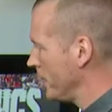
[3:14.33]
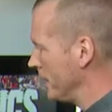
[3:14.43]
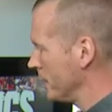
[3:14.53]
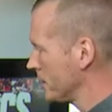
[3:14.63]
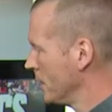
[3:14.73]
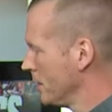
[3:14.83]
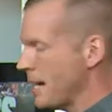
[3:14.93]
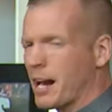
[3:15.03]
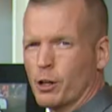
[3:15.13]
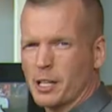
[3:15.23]
he is.
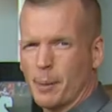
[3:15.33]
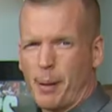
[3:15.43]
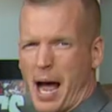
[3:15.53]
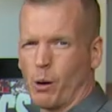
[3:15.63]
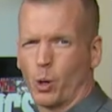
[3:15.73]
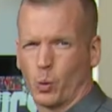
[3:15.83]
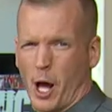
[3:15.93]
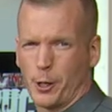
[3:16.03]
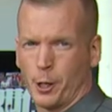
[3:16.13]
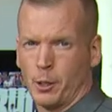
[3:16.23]
Not only a power
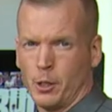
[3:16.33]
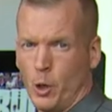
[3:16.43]
runner